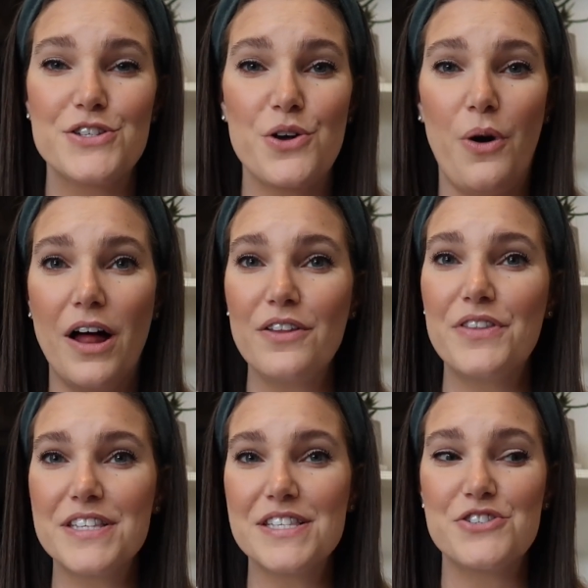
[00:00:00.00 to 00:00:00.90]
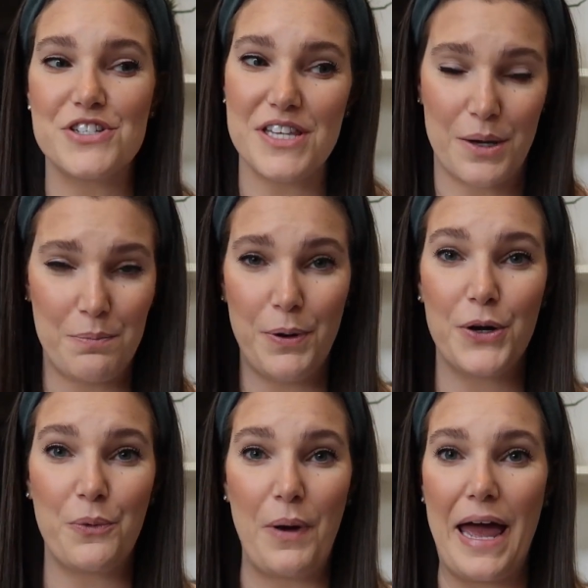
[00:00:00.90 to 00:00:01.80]
So all of this is just like
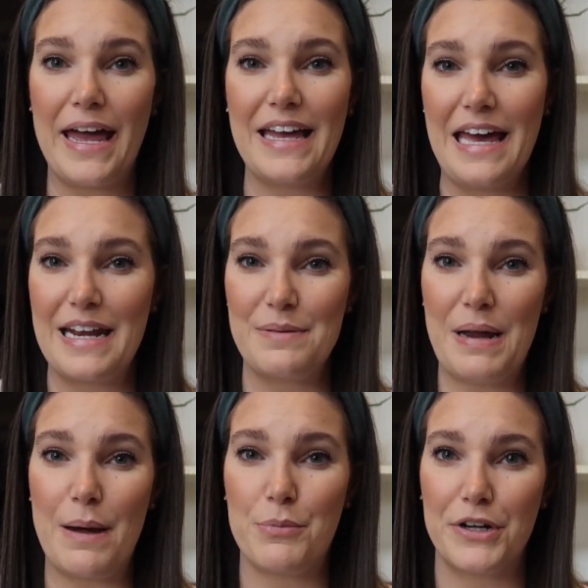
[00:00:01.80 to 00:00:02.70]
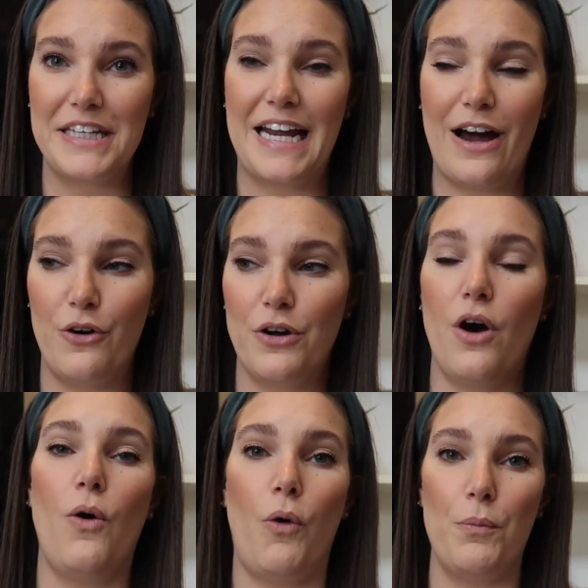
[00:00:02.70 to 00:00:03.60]
put away and I'm not bringing out a
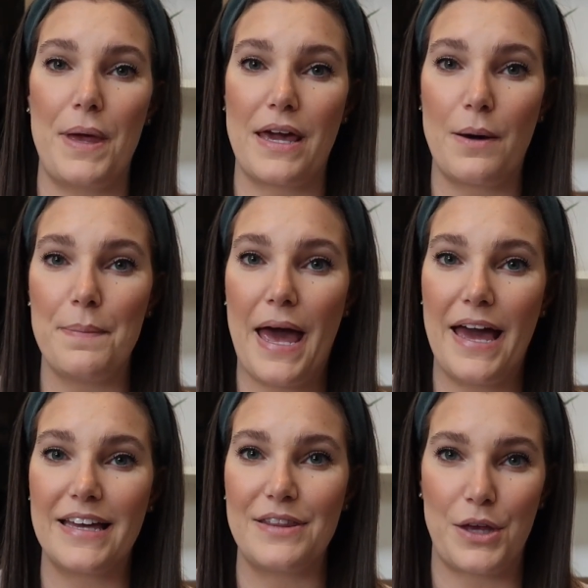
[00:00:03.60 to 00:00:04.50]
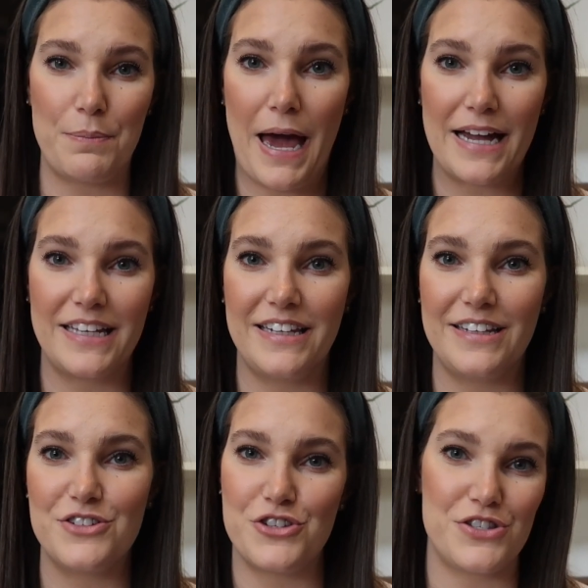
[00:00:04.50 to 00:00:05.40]
whole makeup bag and like packing
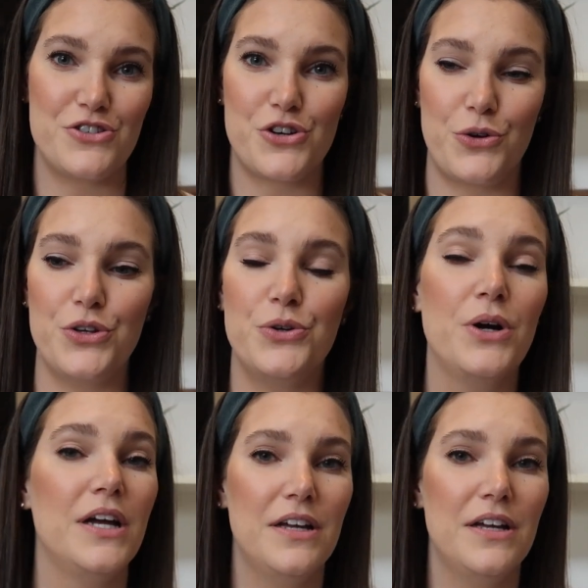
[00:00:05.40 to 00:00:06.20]
it just to show you